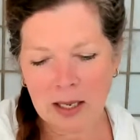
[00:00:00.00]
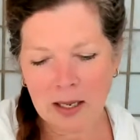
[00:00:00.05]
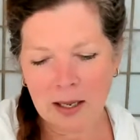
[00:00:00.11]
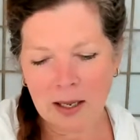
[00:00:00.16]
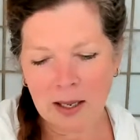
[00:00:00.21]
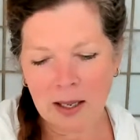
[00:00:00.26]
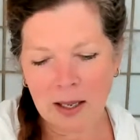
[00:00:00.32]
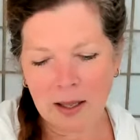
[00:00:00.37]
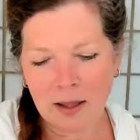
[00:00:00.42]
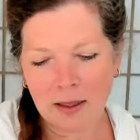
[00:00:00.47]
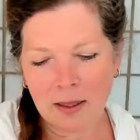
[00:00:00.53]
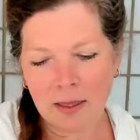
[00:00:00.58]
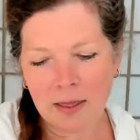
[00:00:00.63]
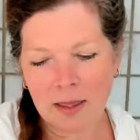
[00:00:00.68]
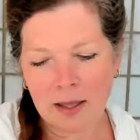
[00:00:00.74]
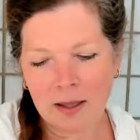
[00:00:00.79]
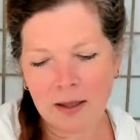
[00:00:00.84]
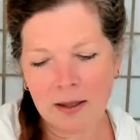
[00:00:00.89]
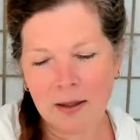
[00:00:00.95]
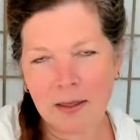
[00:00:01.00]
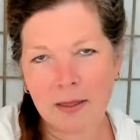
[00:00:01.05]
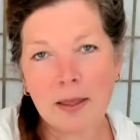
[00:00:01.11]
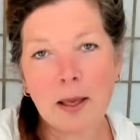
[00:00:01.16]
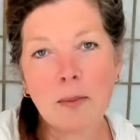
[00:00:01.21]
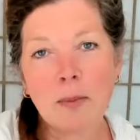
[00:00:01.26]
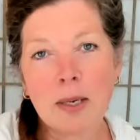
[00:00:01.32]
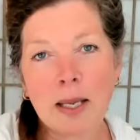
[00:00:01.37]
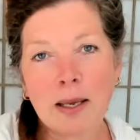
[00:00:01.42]
in the
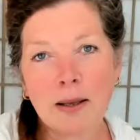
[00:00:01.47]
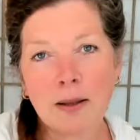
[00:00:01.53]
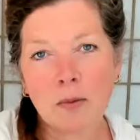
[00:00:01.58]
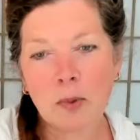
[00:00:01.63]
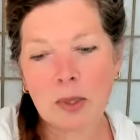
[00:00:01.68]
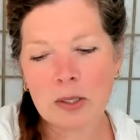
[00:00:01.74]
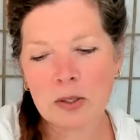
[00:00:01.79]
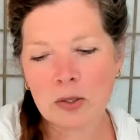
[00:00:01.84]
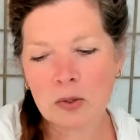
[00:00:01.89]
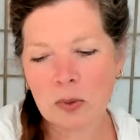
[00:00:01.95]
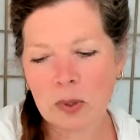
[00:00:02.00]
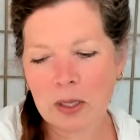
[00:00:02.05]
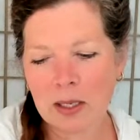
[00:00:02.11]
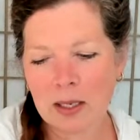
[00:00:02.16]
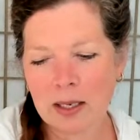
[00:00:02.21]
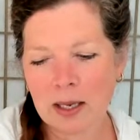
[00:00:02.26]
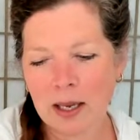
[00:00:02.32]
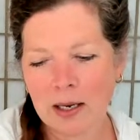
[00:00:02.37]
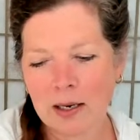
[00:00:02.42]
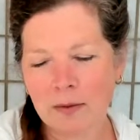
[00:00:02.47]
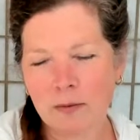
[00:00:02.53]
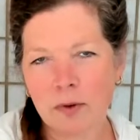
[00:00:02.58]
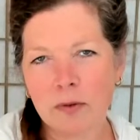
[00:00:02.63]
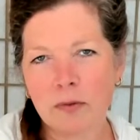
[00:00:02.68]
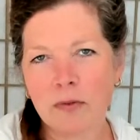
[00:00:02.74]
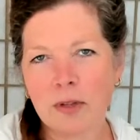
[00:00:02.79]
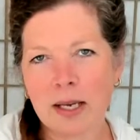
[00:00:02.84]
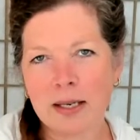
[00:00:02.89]
thumbnail, which really kind of
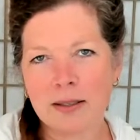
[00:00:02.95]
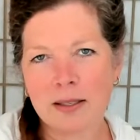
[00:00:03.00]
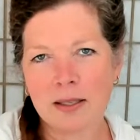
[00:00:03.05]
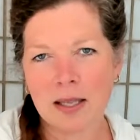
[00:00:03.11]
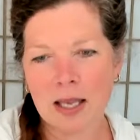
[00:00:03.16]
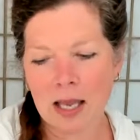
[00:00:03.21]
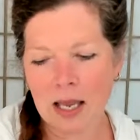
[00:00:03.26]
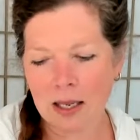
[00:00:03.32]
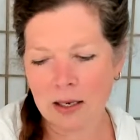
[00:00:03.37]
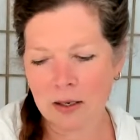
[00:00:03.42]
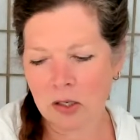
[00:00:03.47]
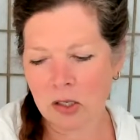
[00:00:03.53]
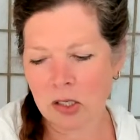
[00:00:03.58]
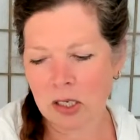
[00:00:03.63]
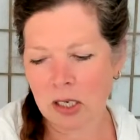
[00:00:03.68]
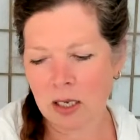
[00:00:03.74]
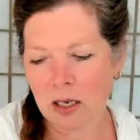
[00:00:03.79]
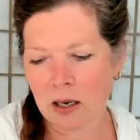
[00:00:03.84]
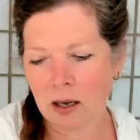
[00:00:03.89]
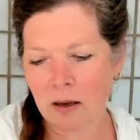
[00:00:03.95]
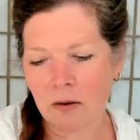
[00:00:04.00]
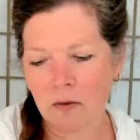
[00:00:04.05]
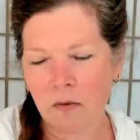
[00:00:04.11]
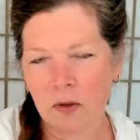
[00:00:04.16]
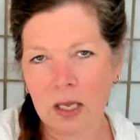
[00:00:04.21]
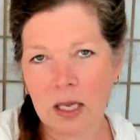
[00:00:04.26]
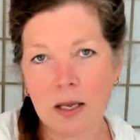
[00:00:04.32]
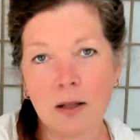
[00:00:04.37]
reflect the energy of
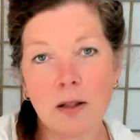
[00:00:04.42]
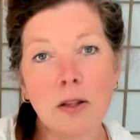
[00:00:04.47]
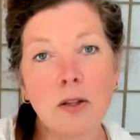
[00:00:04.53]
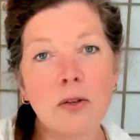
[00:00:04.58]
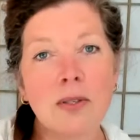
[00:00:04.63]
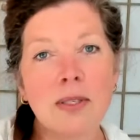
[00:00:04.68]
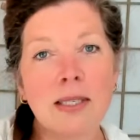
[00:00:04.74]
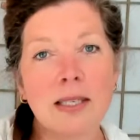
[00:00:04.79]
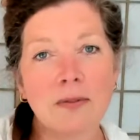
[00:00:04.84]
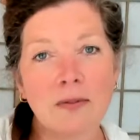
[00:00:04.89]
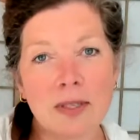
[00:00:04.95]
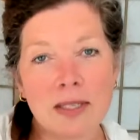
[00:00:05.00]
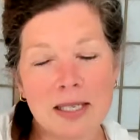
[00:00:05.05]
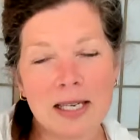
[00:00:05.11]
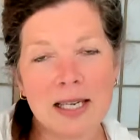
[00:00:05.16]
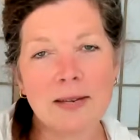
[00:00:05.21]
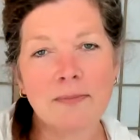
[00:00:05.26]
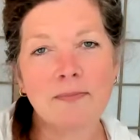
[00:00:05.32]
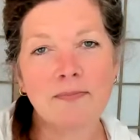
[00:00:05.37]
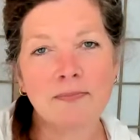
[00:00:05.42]
inclusivity